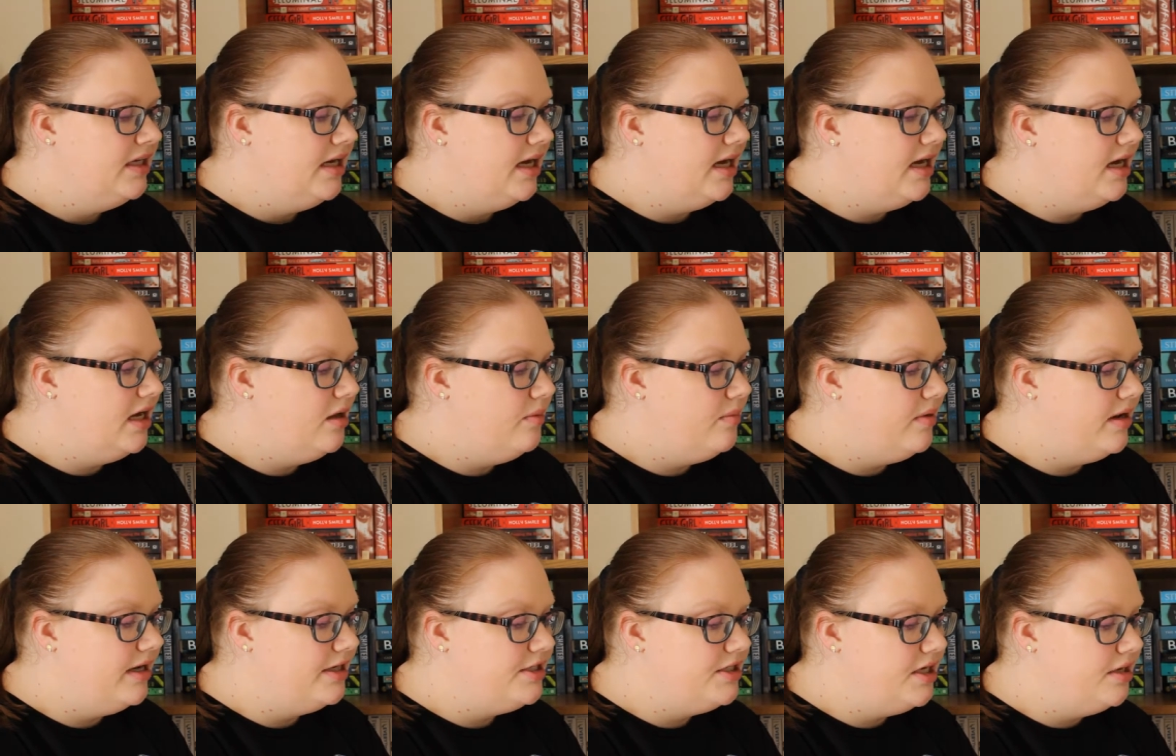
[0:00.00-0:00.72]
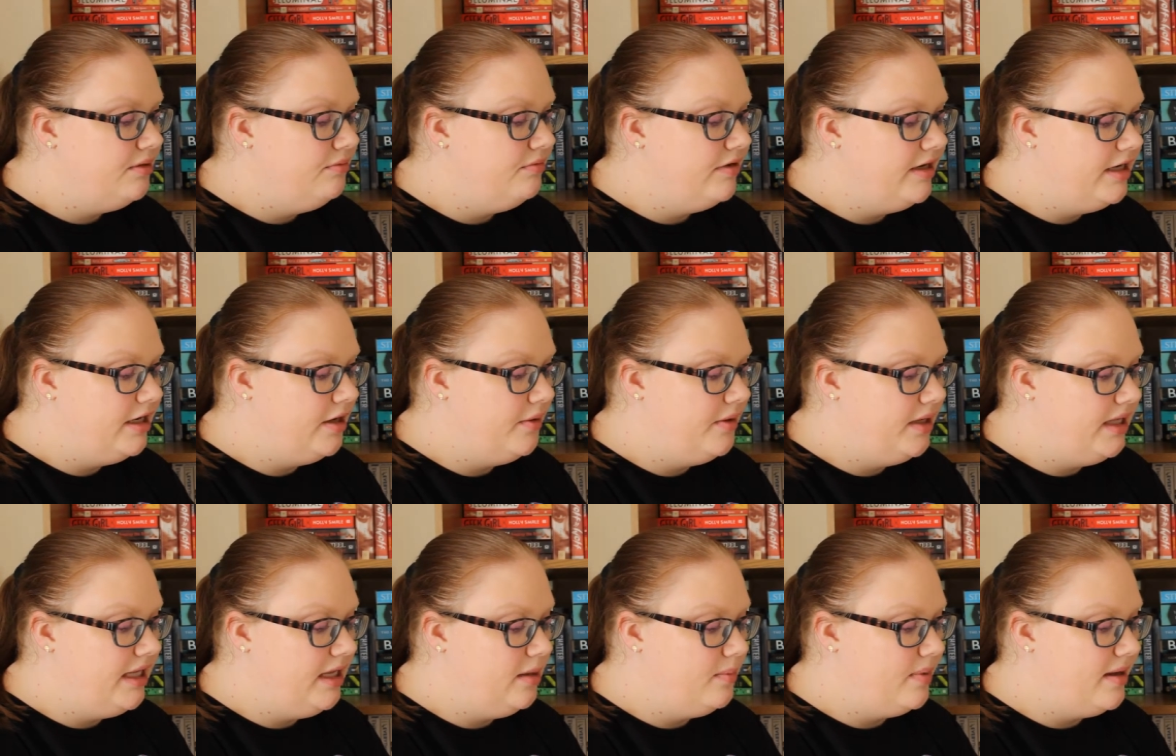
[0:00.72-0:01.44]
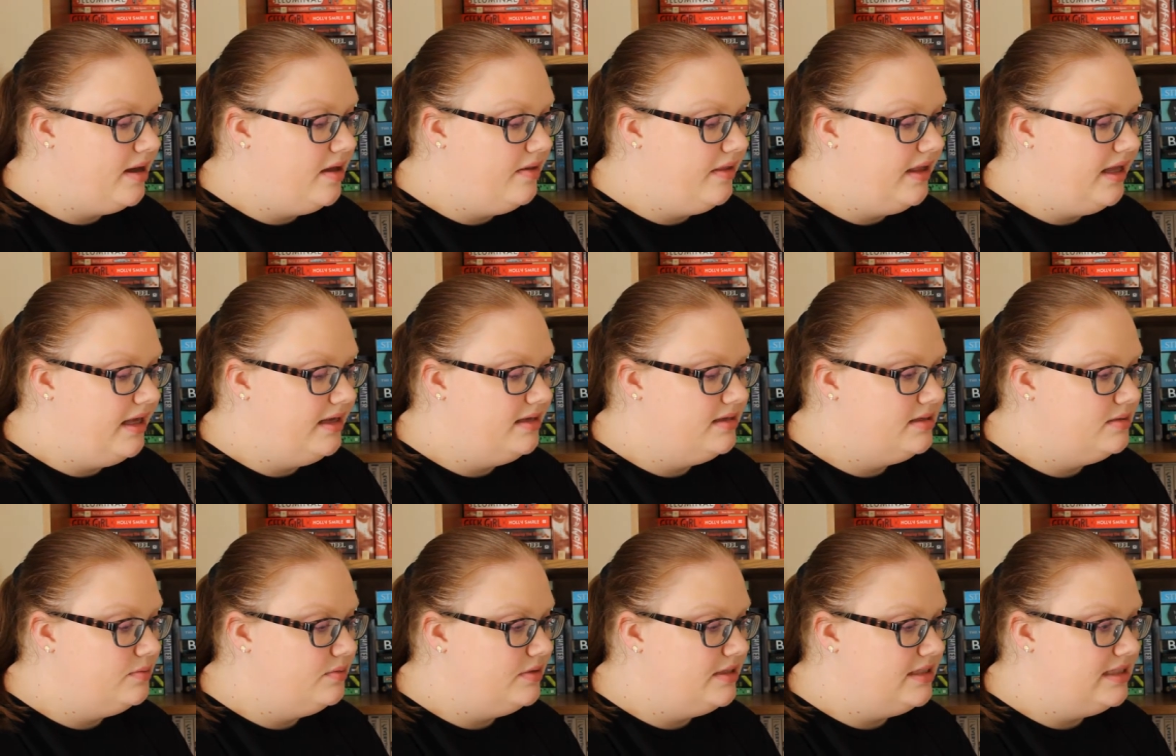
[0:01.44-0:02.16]
Um, I don't really know anything about
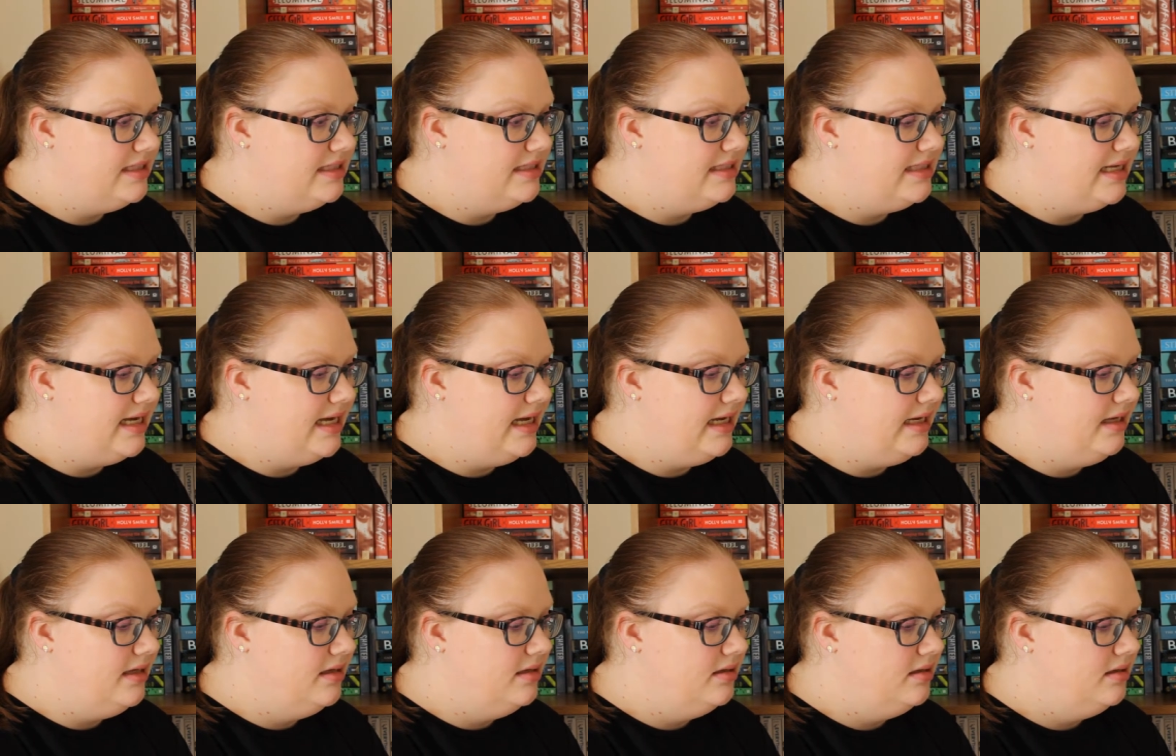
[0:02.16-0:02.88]
this. What does it say?